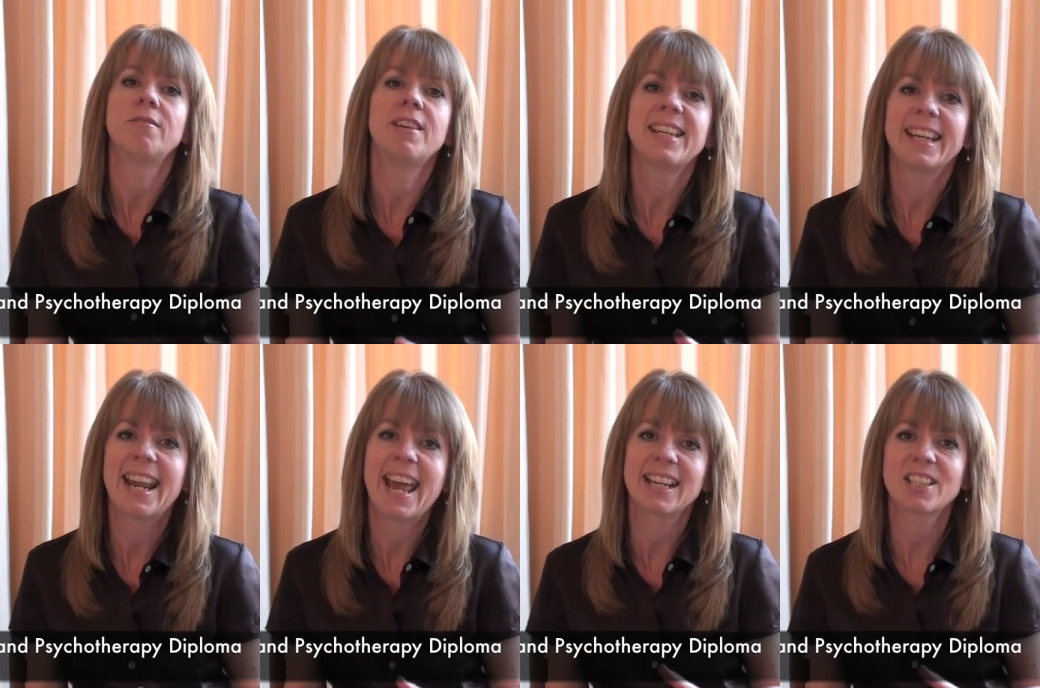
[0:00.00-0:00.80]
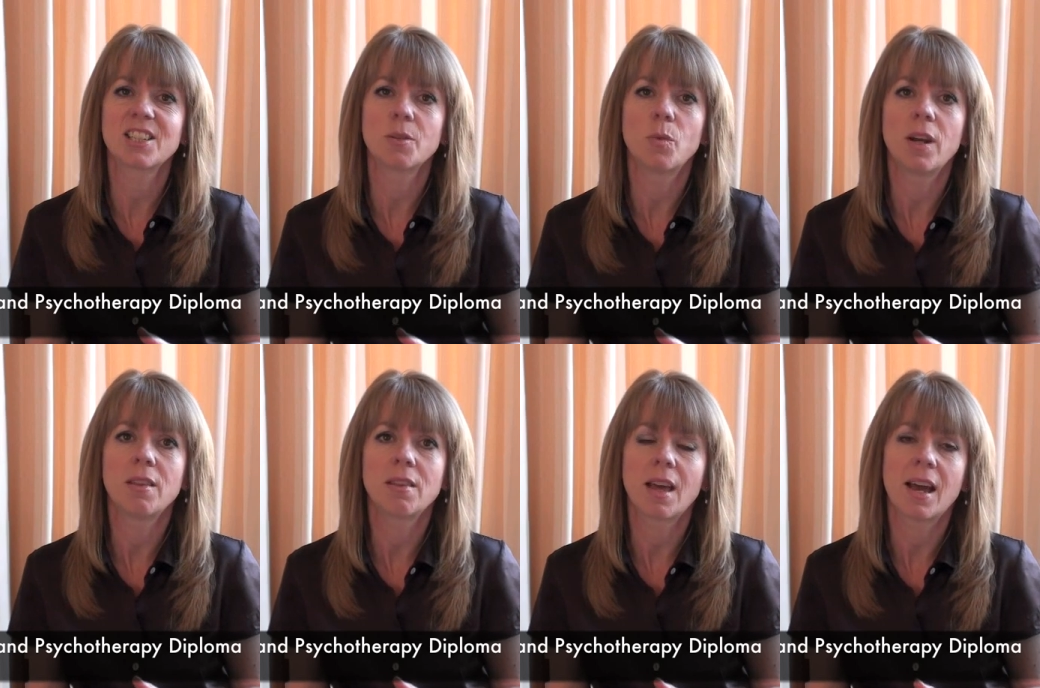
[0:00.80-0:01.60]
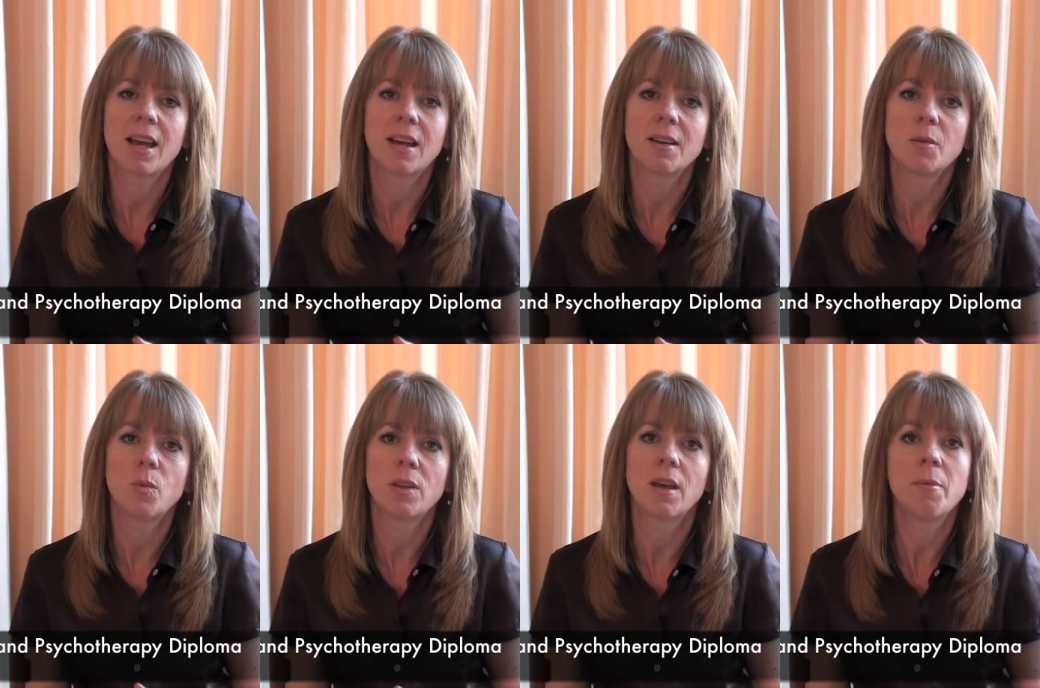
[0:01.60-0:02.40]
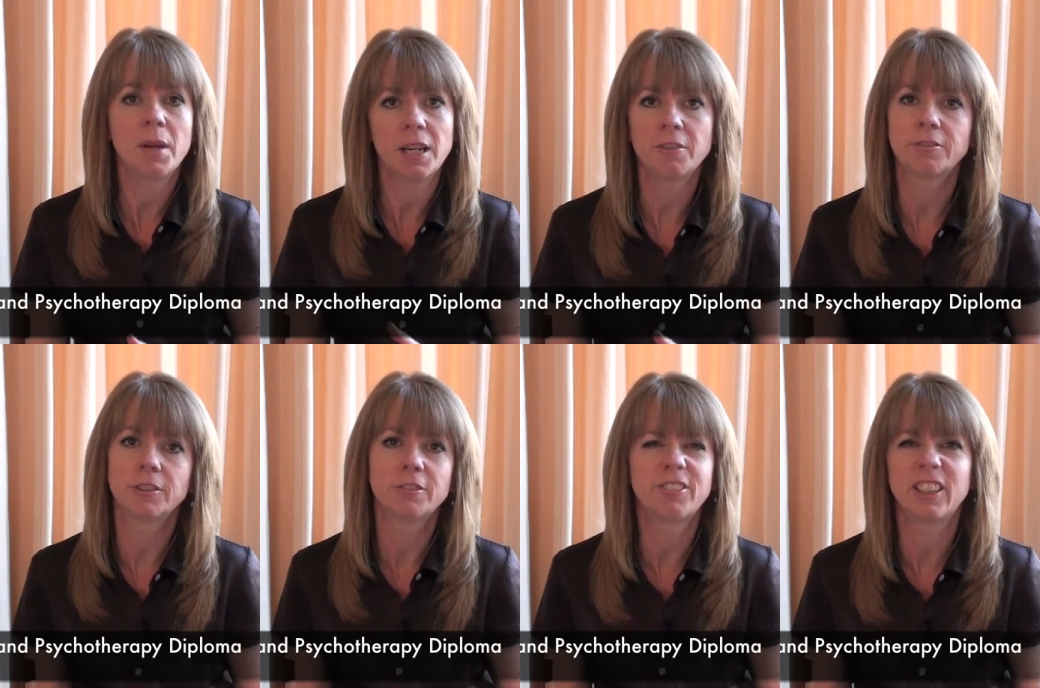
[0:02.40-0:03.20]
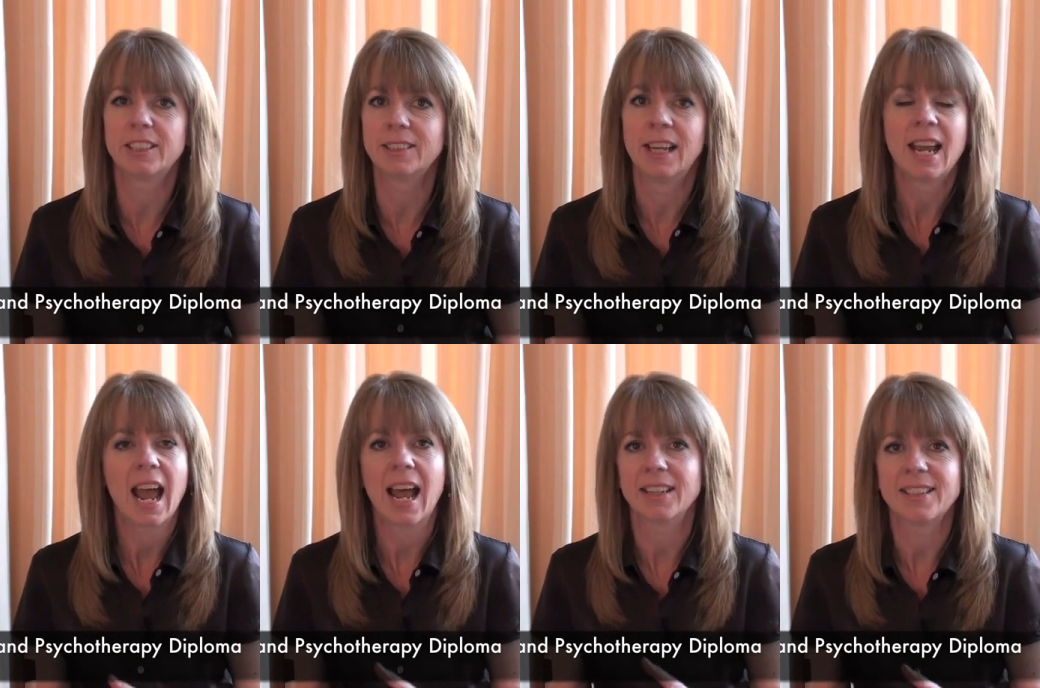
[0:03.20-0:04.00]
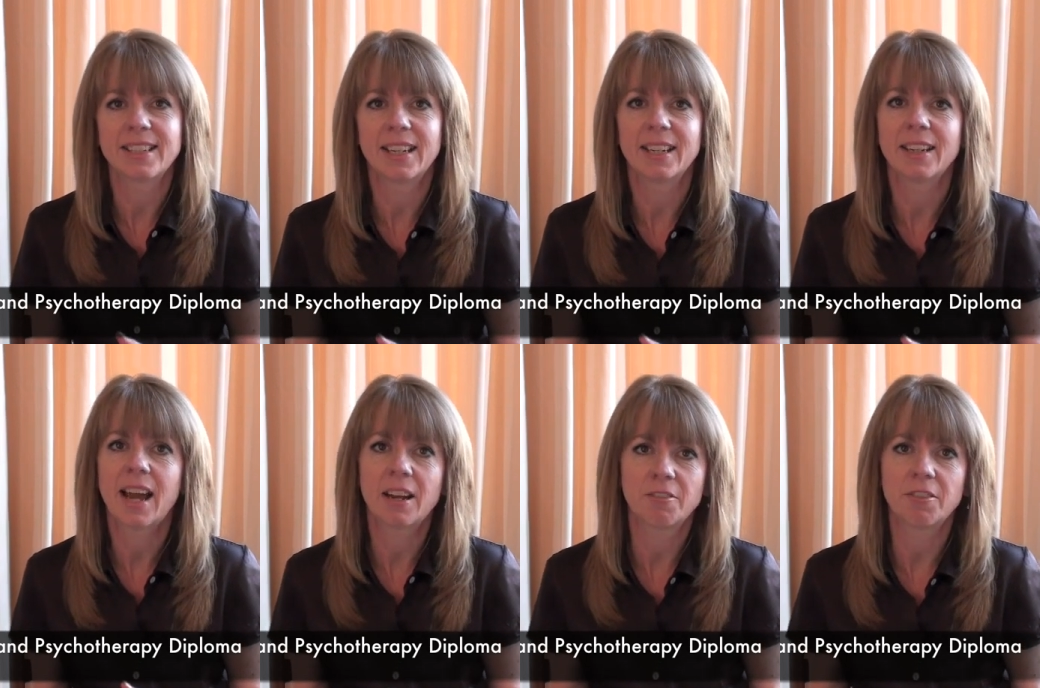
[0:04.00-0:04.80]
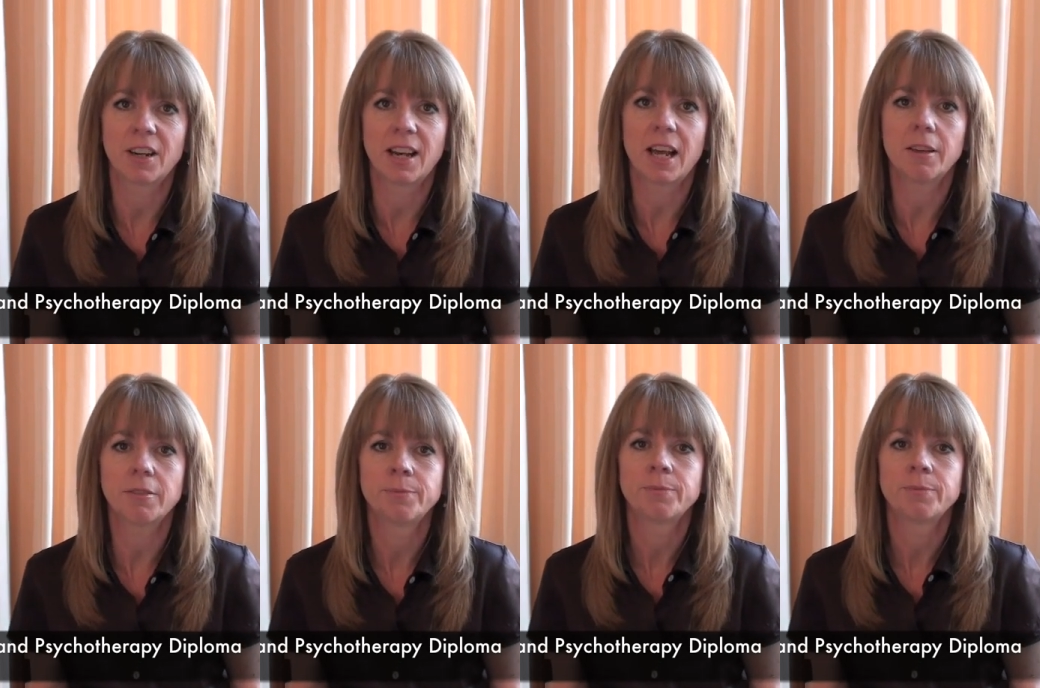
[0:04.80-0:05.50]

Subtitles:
reconnect with a meaningful, full and fun life.